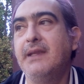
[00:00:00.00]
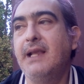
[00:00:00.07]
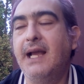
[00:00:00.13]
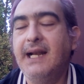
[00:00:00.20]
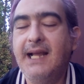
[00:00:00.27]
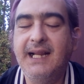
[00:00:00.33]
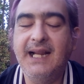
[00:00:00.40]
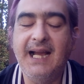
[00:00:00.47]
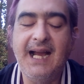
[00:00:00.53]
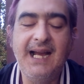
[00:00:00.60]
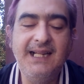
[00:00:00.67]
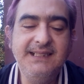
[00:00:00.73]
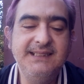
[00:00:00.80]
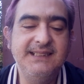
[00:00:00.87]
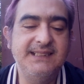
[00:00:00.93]
And I
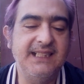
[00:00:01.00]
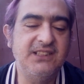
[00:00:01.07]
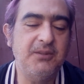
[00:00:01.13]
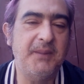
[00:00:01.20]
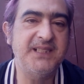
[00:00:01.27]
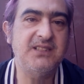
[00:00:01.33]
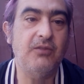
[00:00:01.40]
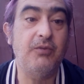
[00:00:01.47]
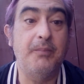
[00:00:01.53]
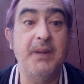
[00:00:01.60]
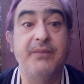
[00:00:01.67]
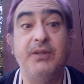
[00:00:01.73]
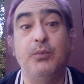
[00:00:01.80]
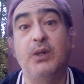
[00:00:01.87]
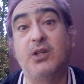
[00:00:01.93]
think to myself, well,
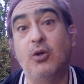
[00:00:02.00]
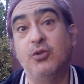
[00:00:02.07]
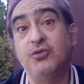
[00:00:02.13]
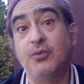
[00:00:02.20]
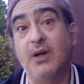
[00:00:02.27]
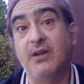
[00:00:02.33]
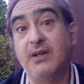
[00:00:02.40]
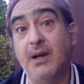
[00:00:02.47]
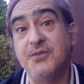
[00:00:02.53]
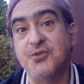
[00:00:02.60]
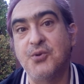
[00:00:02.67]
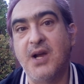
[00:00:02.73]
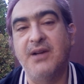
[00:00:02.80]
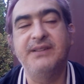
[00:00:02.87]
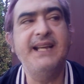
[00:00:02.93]
maybe what goes around comes
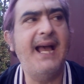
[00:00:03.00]
around.